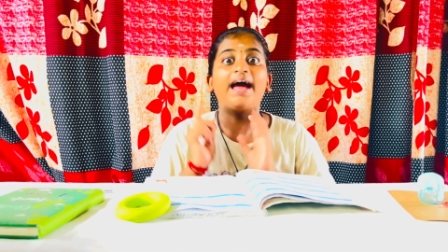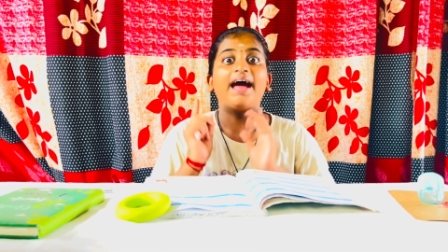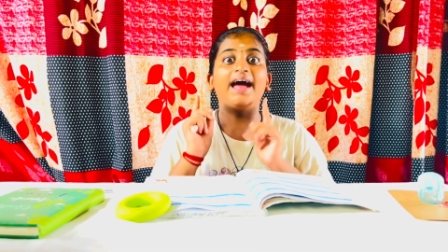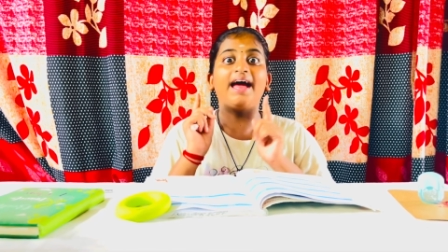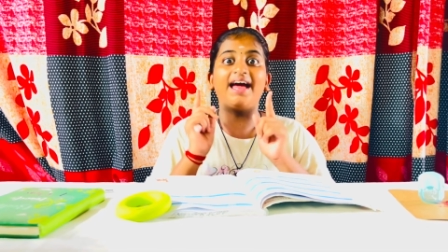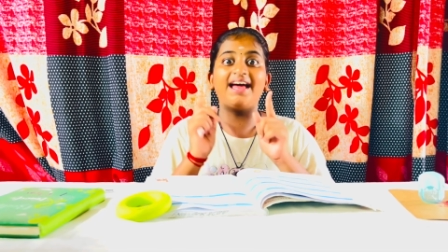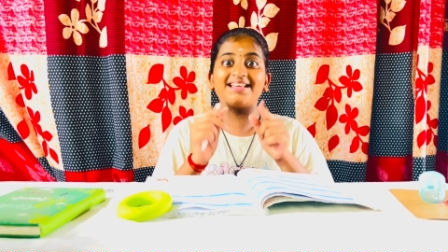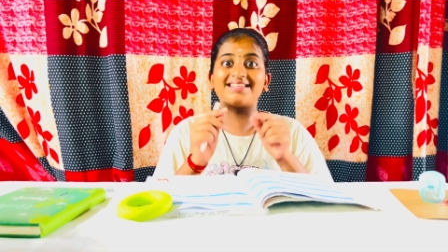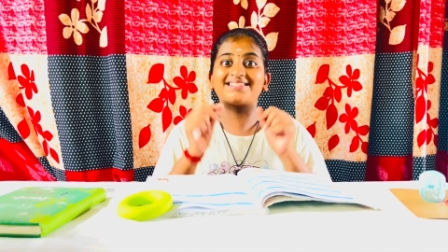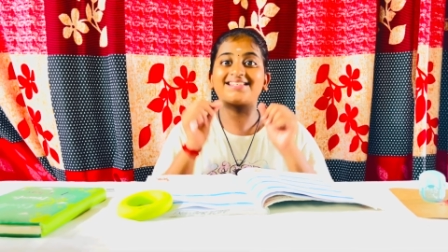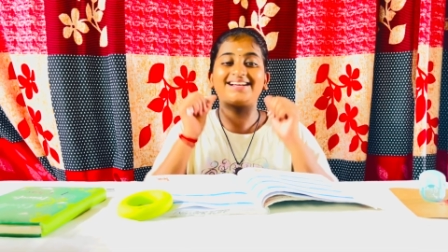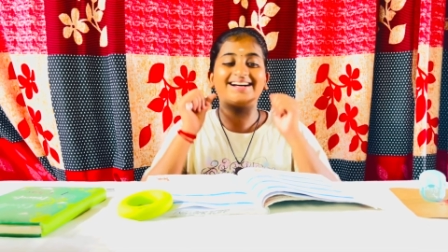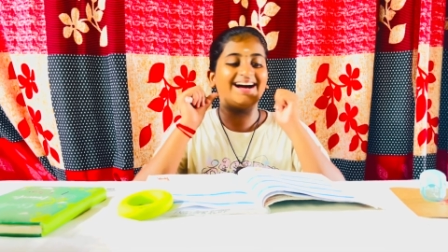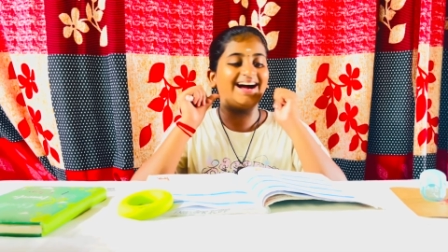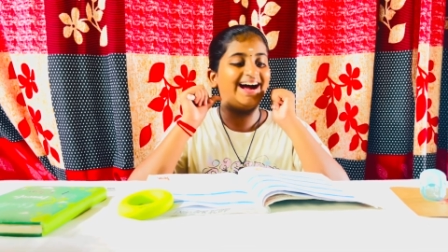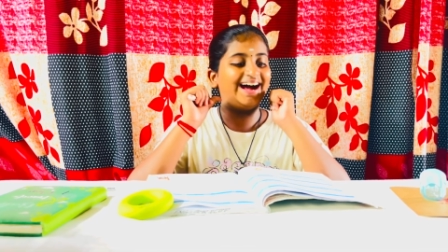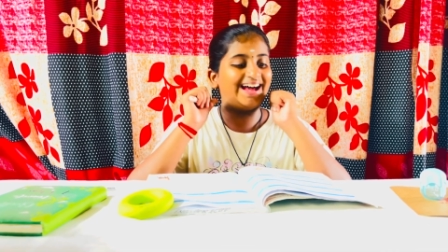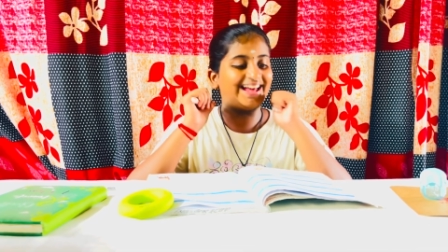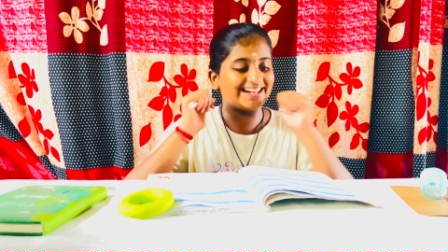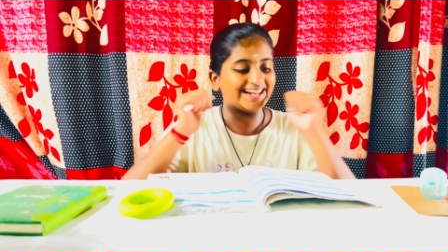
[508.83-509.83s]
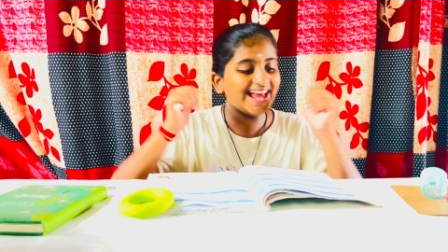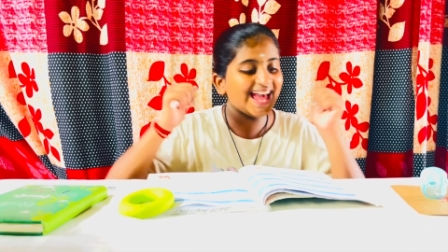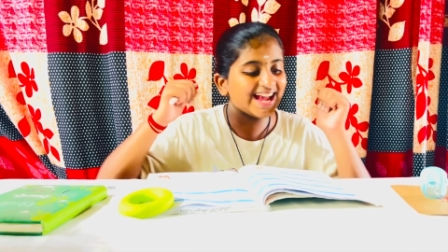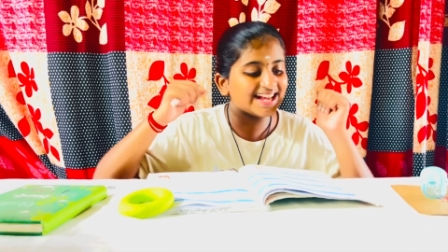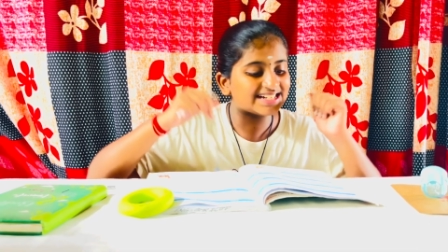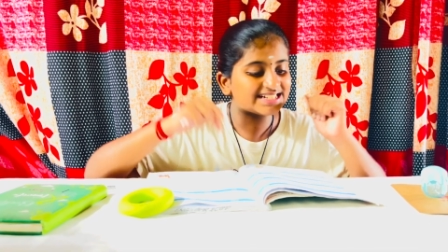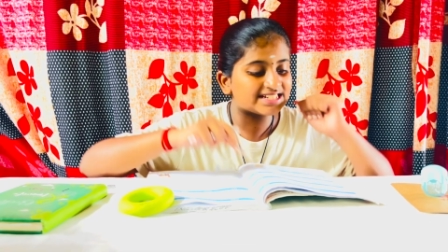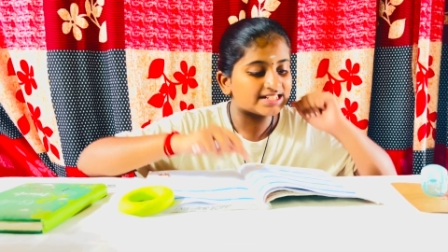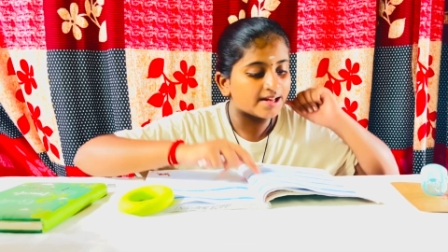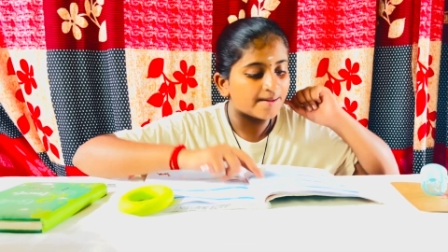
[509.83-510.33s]
S,
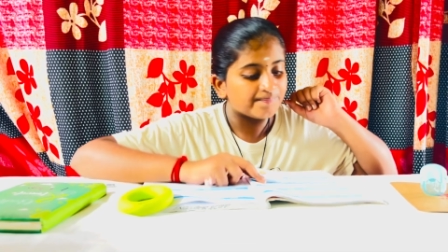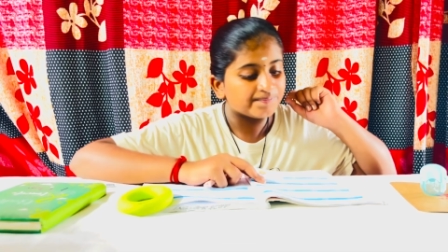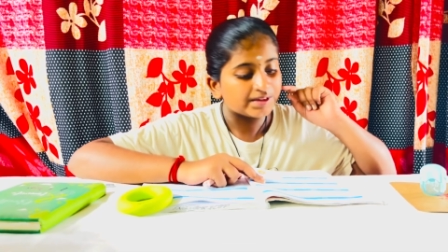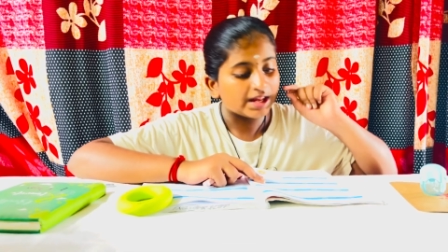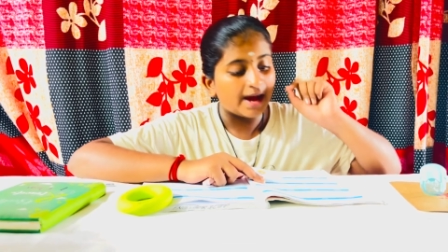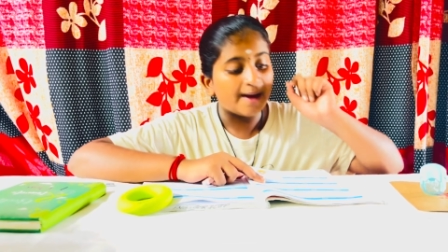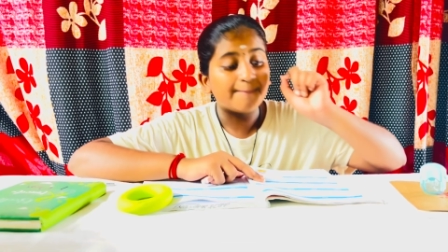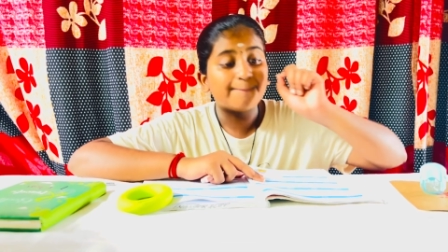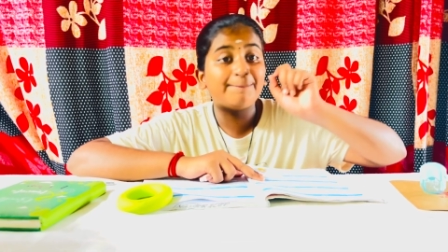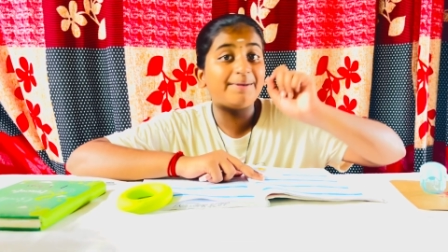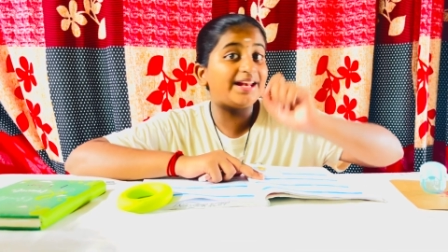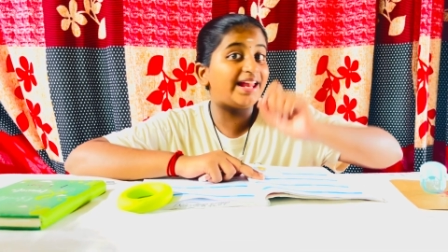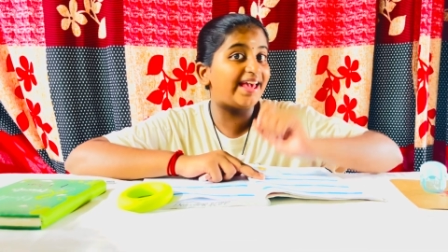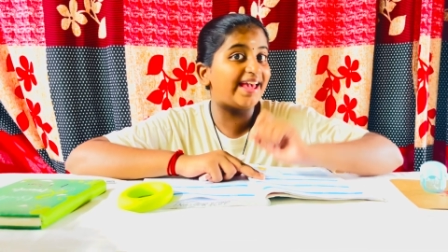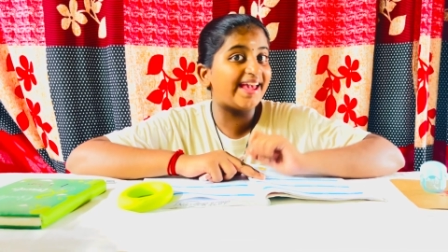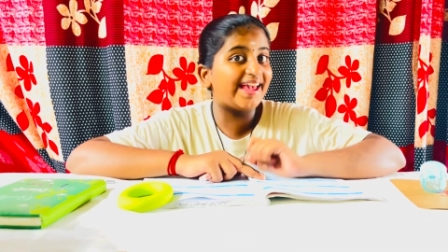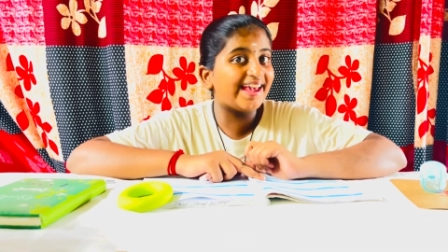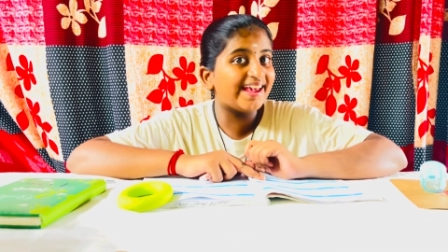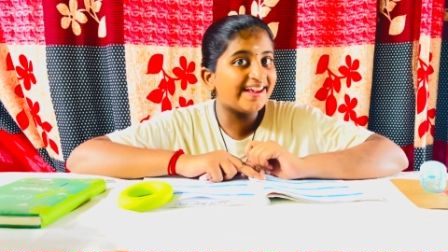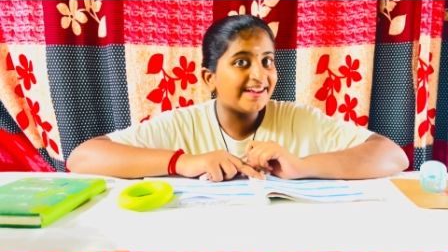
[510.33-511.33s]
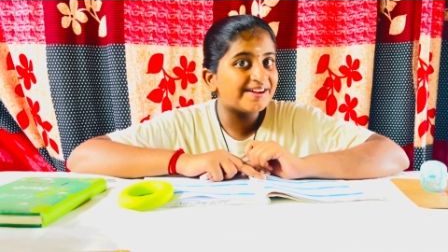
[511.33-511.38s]
correct. Play,